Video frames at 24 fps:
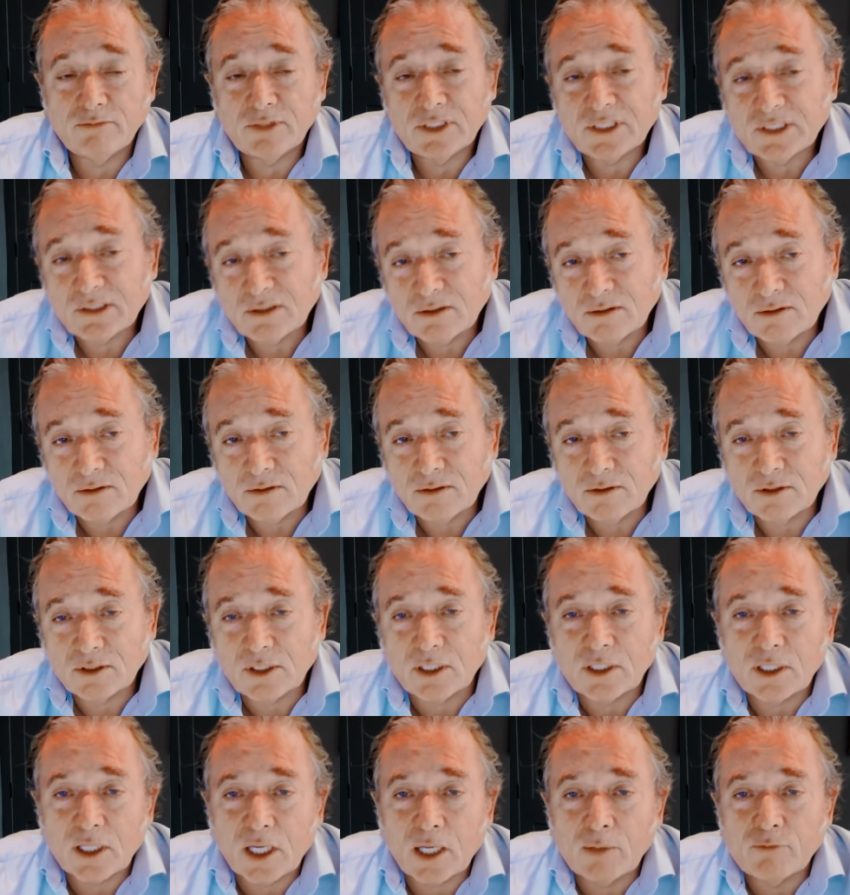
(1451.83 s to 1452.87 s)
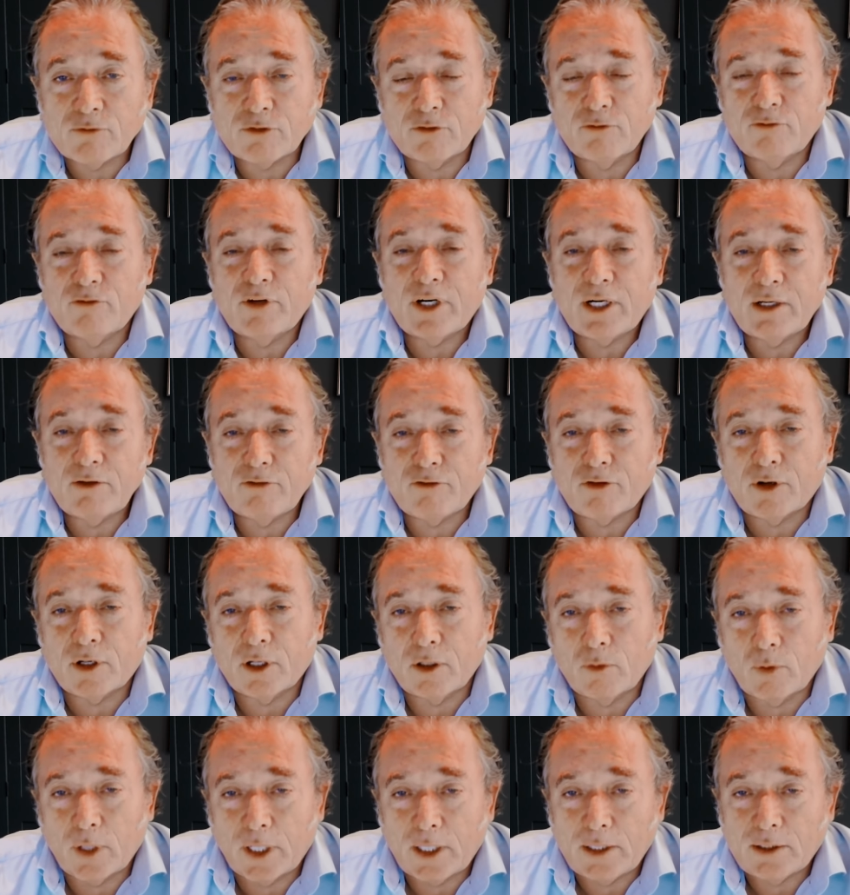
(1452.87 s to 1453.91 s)
Well, it's going to come from very far
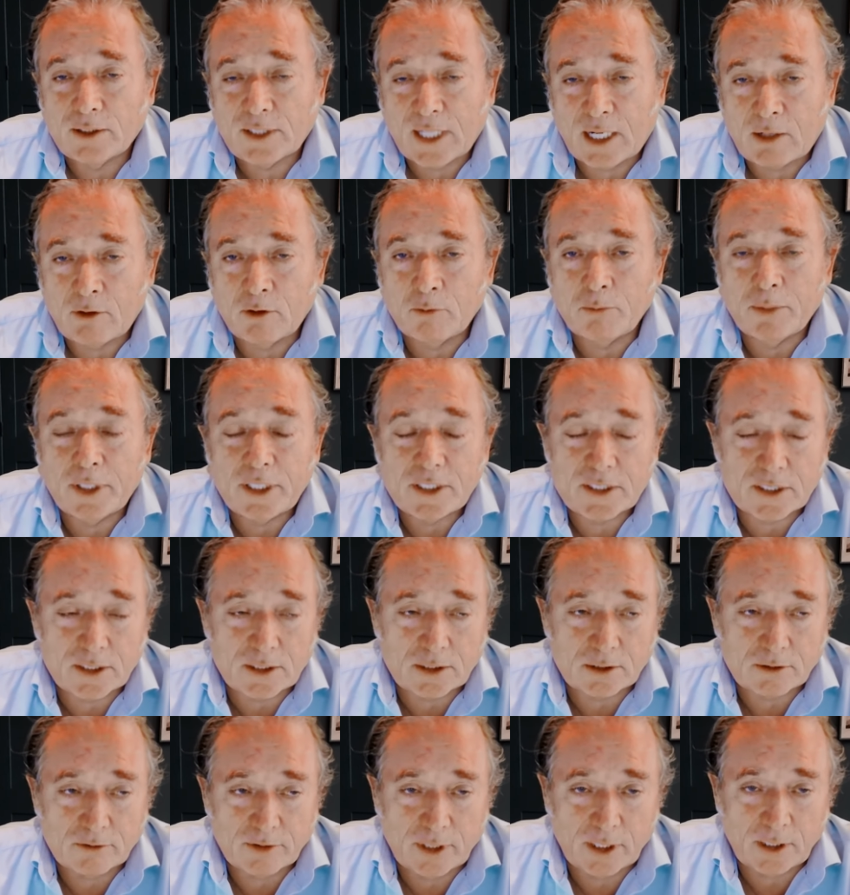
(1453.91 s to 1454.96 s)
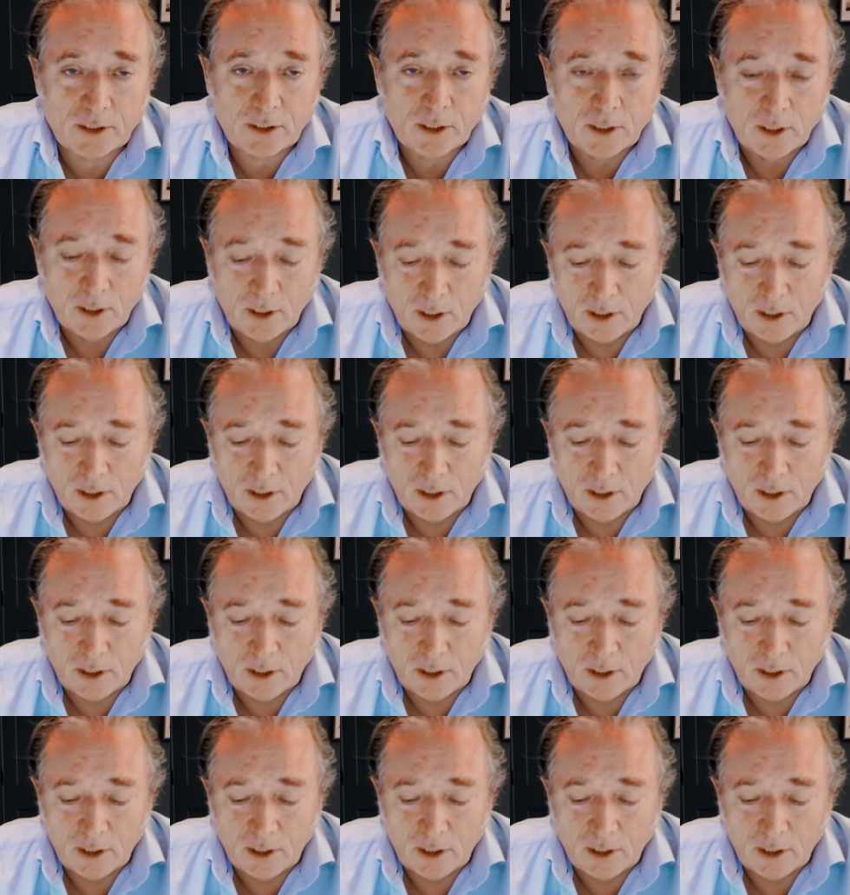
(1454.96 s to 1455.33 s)
away, Tarim Basin, right?